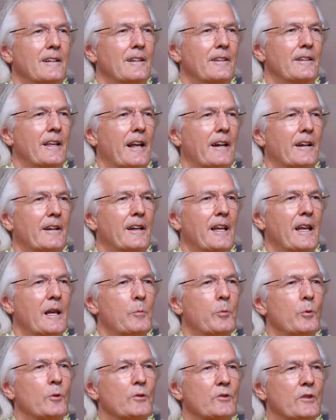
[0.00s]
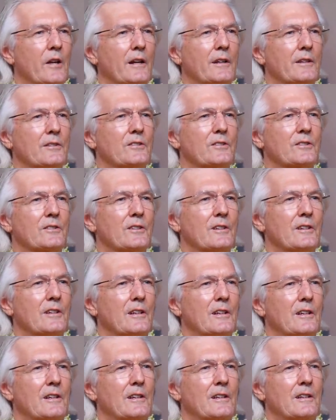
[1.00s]
that enables us
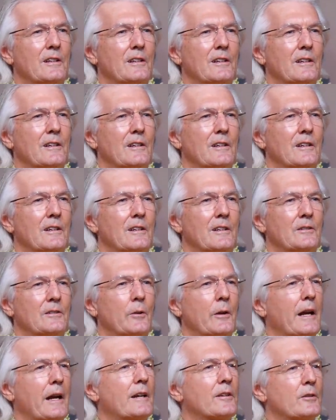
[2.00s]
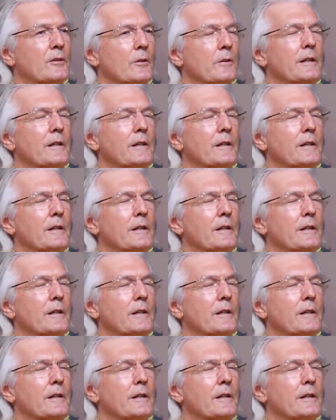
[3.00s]
to enter